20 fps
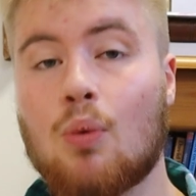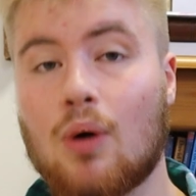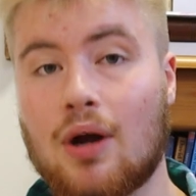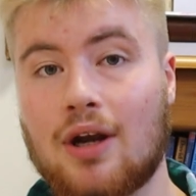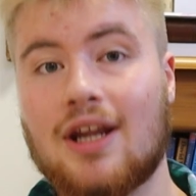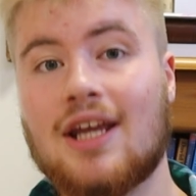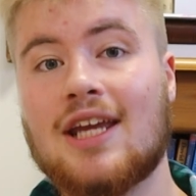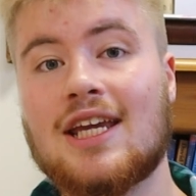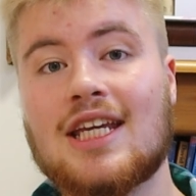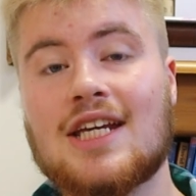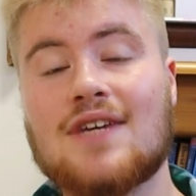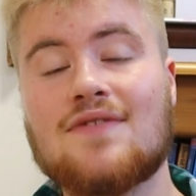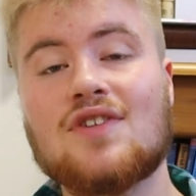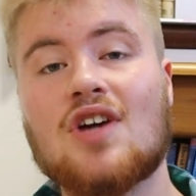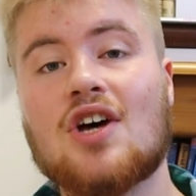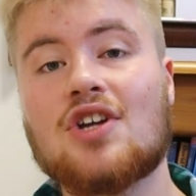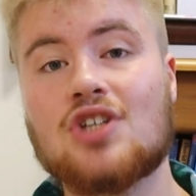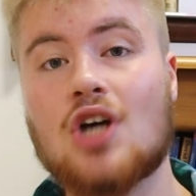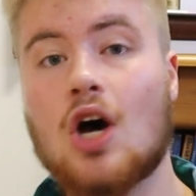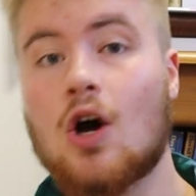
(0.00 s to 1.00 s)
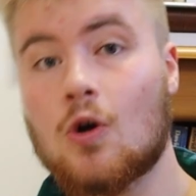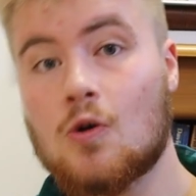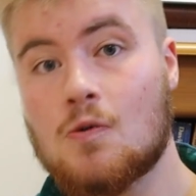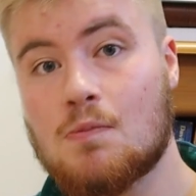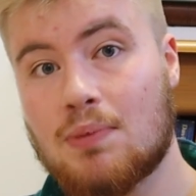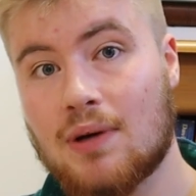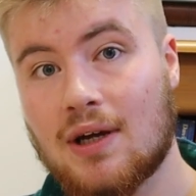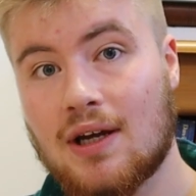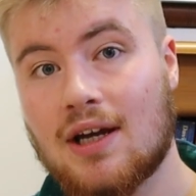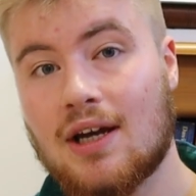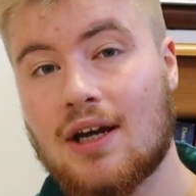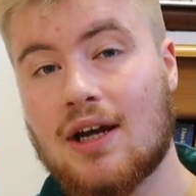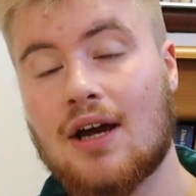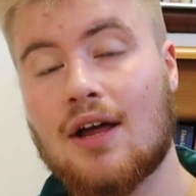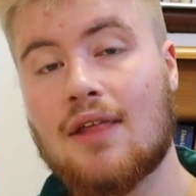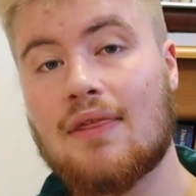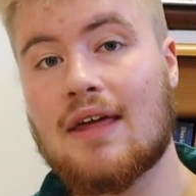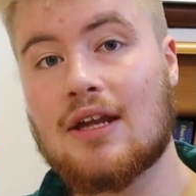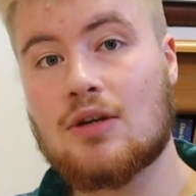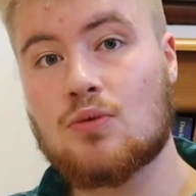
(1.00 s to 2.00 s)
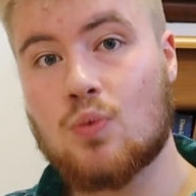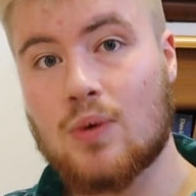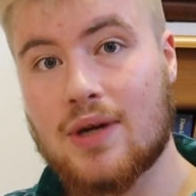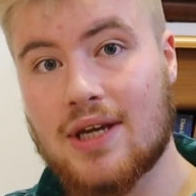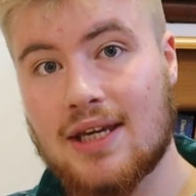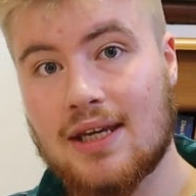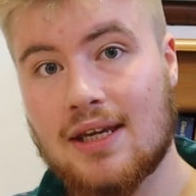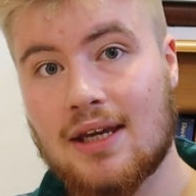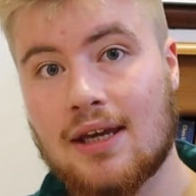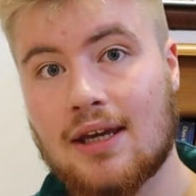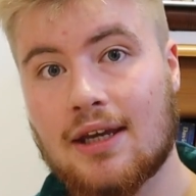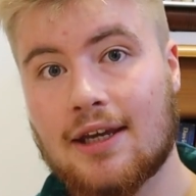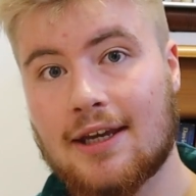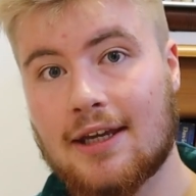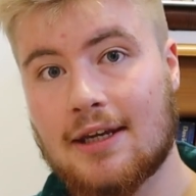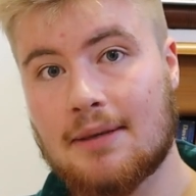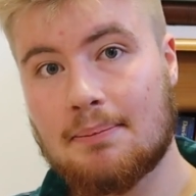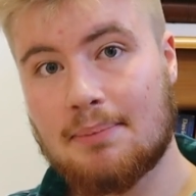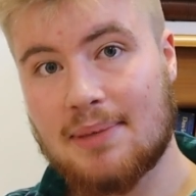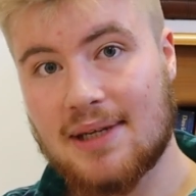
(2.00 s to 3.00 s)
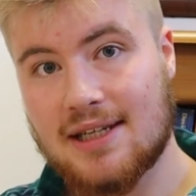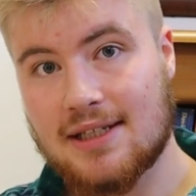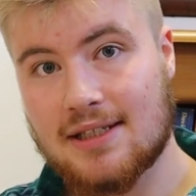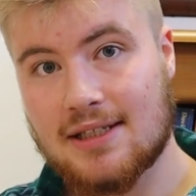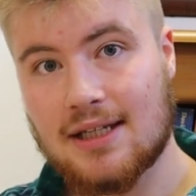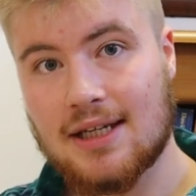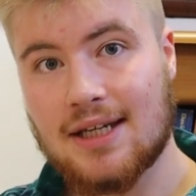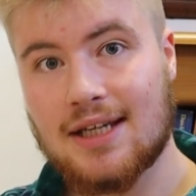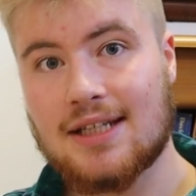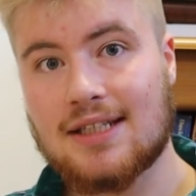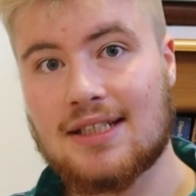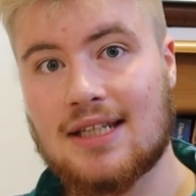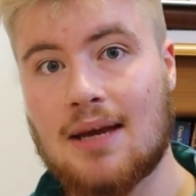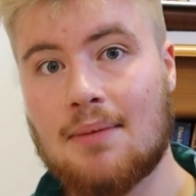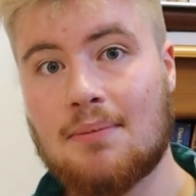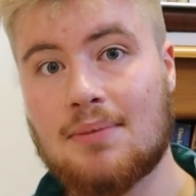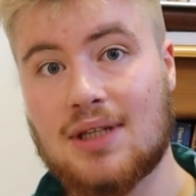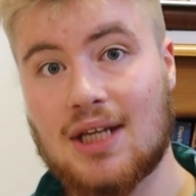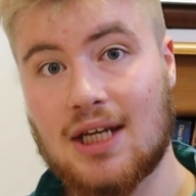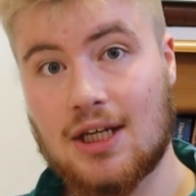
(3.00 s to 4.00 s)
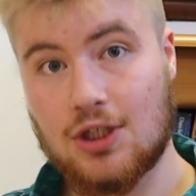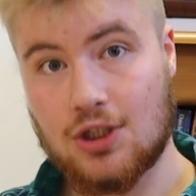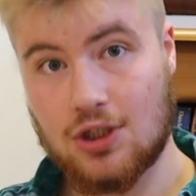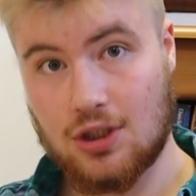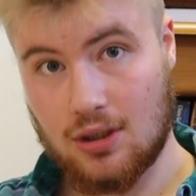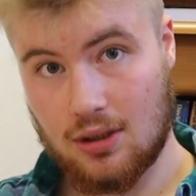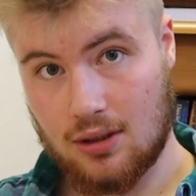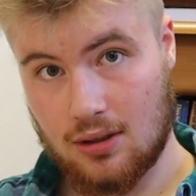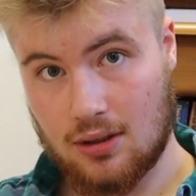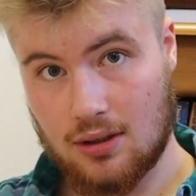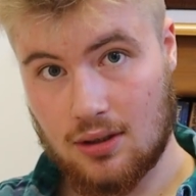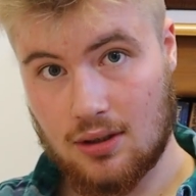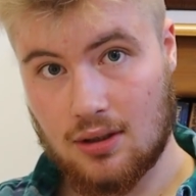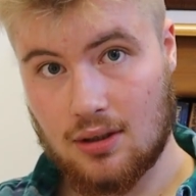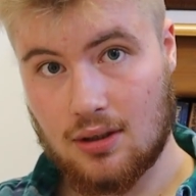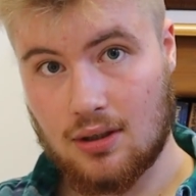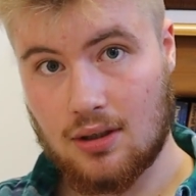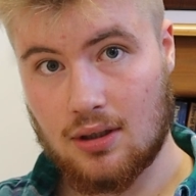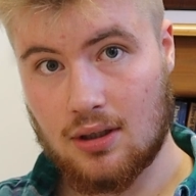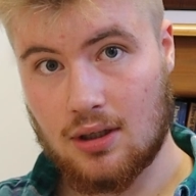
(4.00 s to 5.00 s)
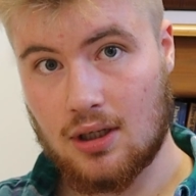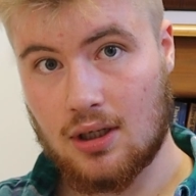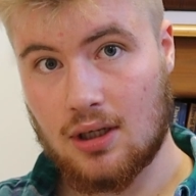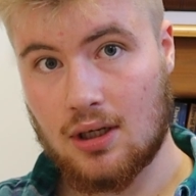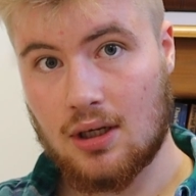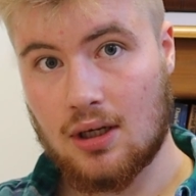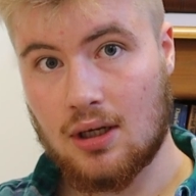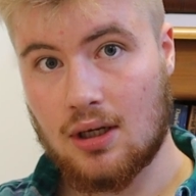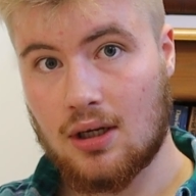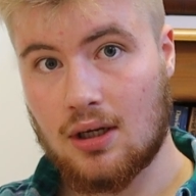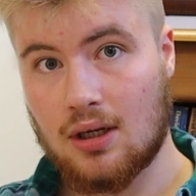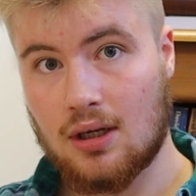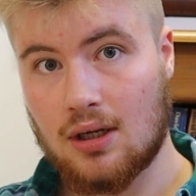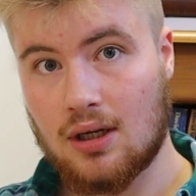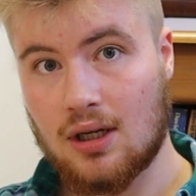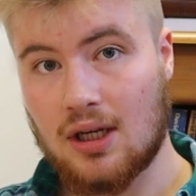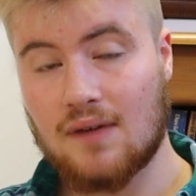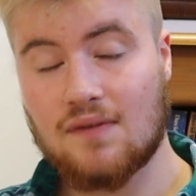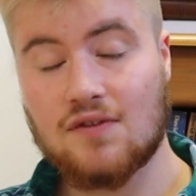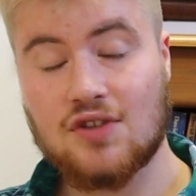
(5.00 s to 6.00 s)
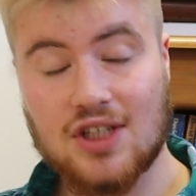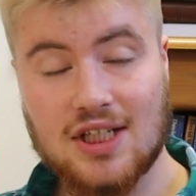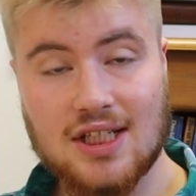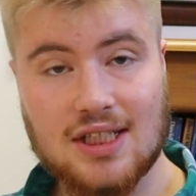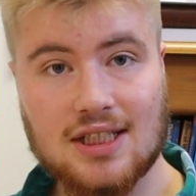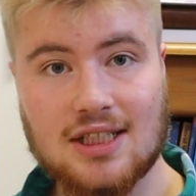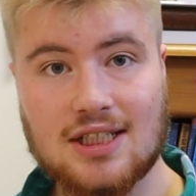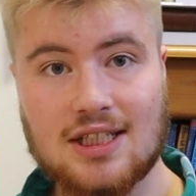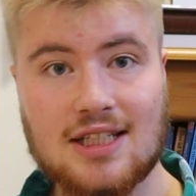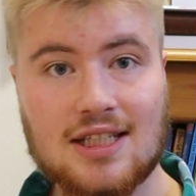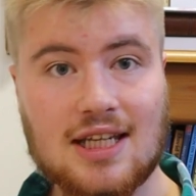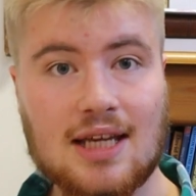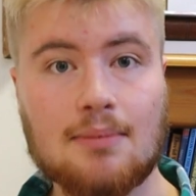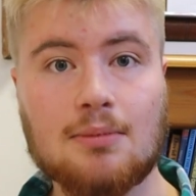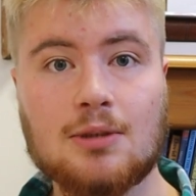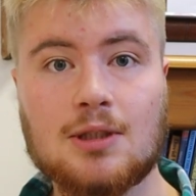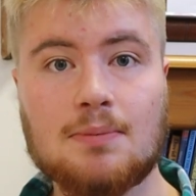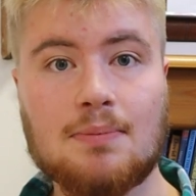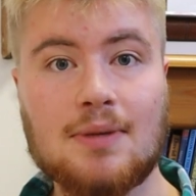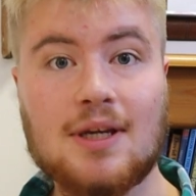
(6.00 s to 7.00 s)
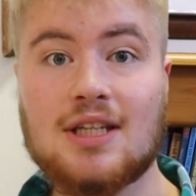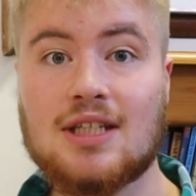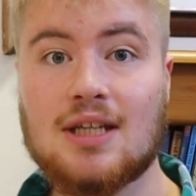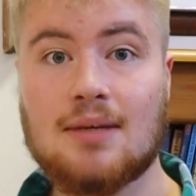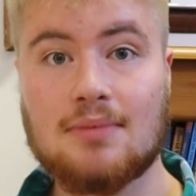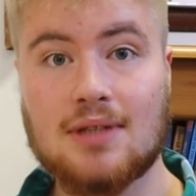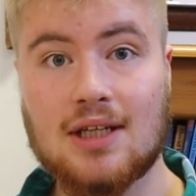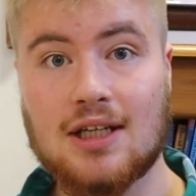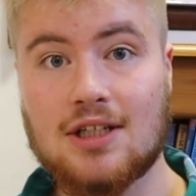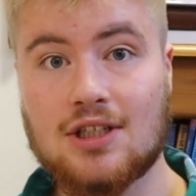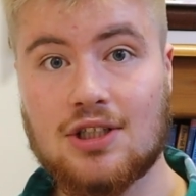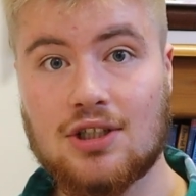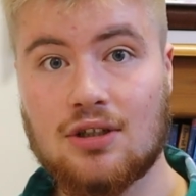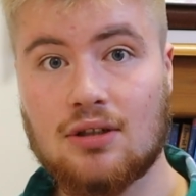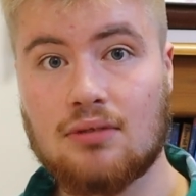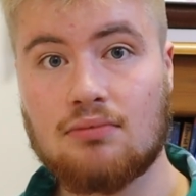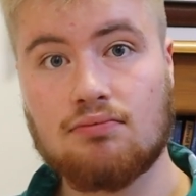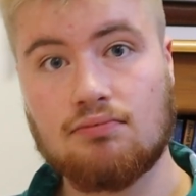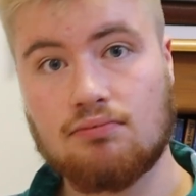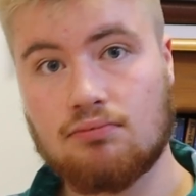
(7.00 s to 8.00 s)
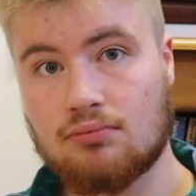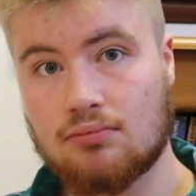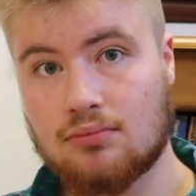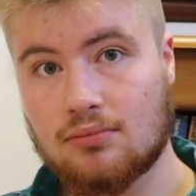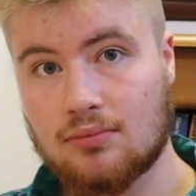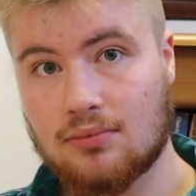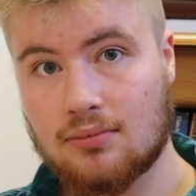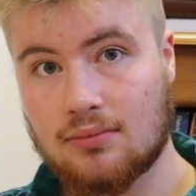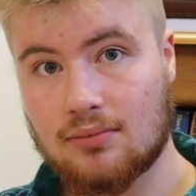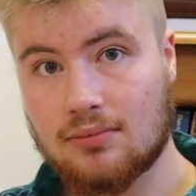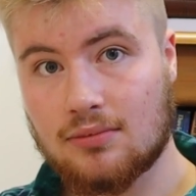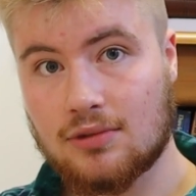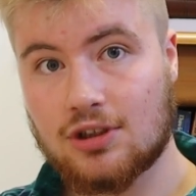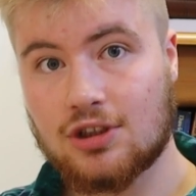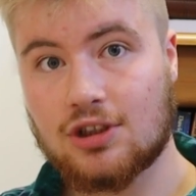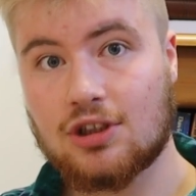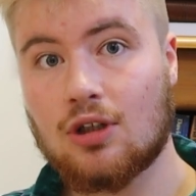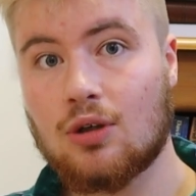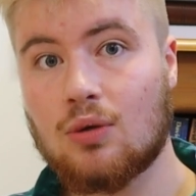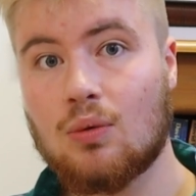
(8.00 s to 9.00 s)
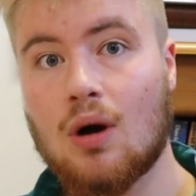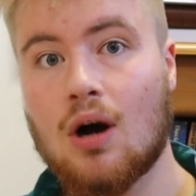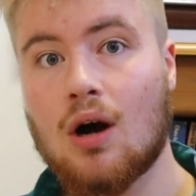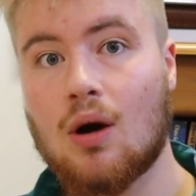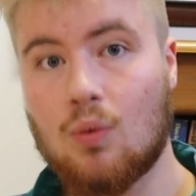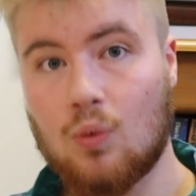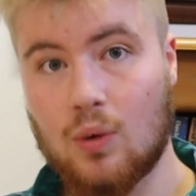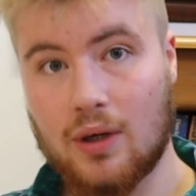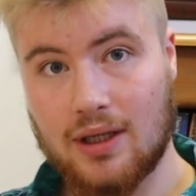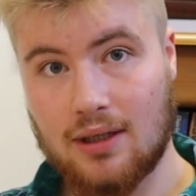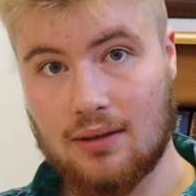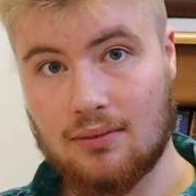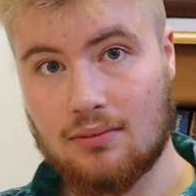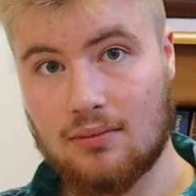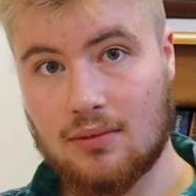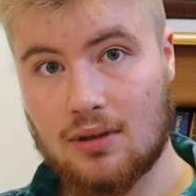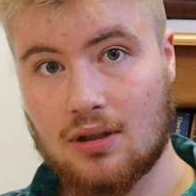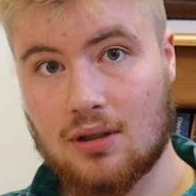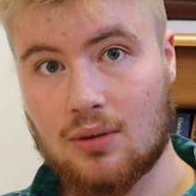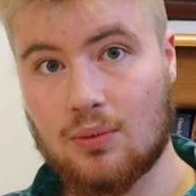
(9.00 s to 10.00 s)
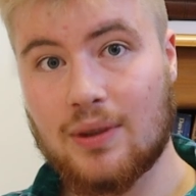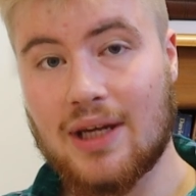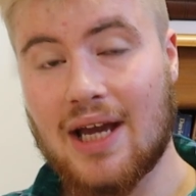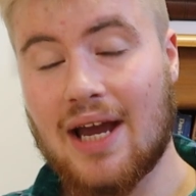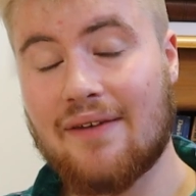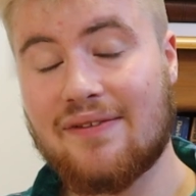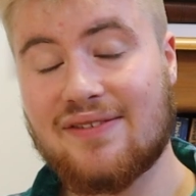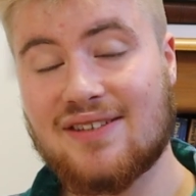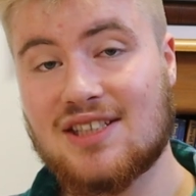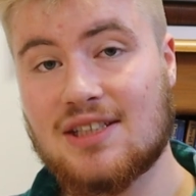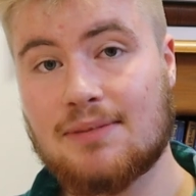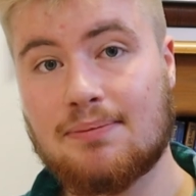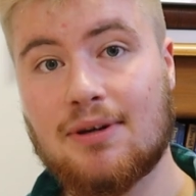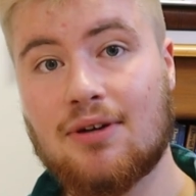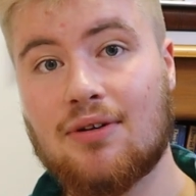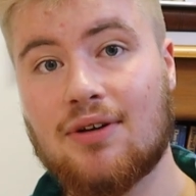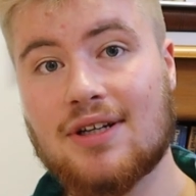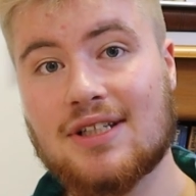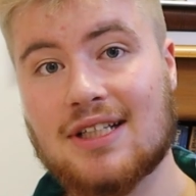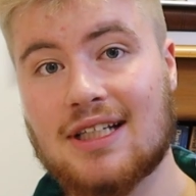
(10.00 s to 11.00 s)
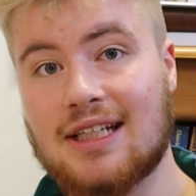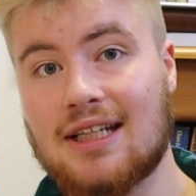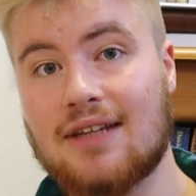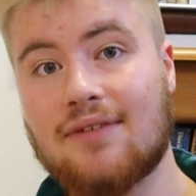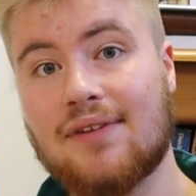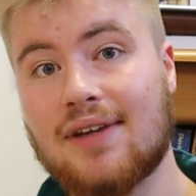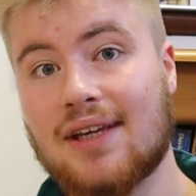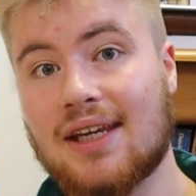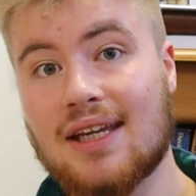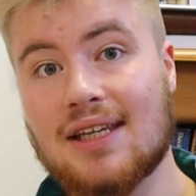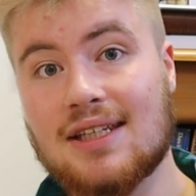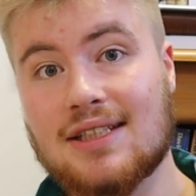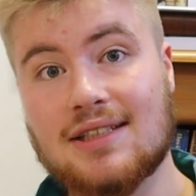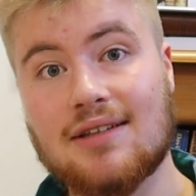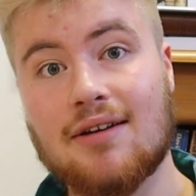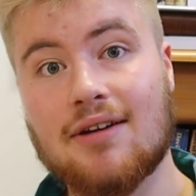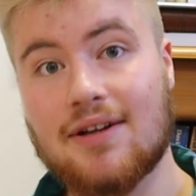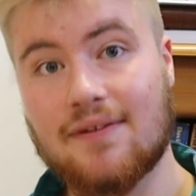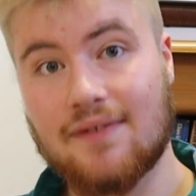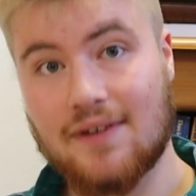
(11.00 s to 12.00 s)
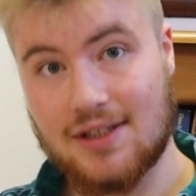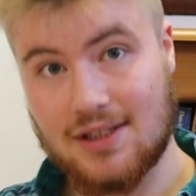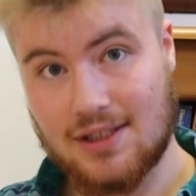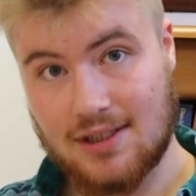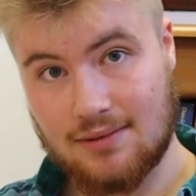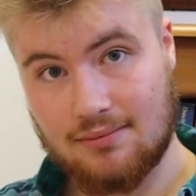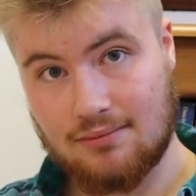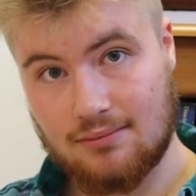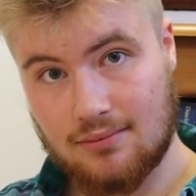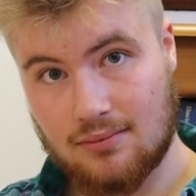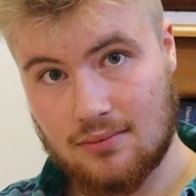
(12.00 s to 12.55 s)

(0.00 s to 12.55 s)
one, it gives us hope that we can beat temptation. If Jesus is able to beat temptation, so are we. We have his spirit living inside of us.